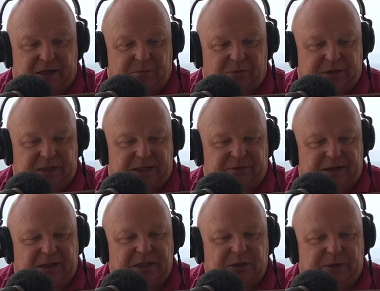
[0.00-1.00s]
I'm
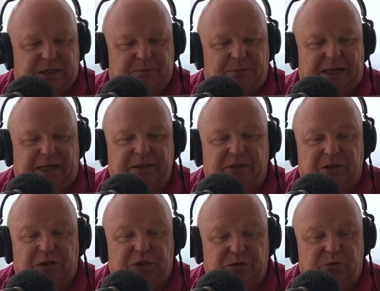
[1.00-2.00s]
receiving to explain that
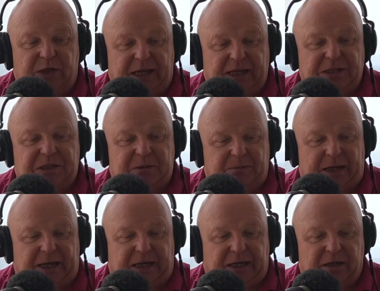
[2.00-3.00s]
the UK and
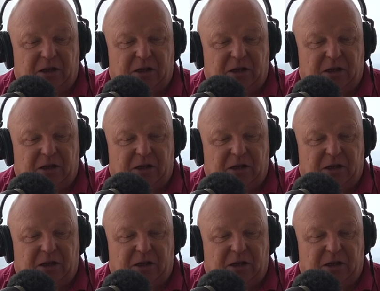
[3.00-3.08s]
Spain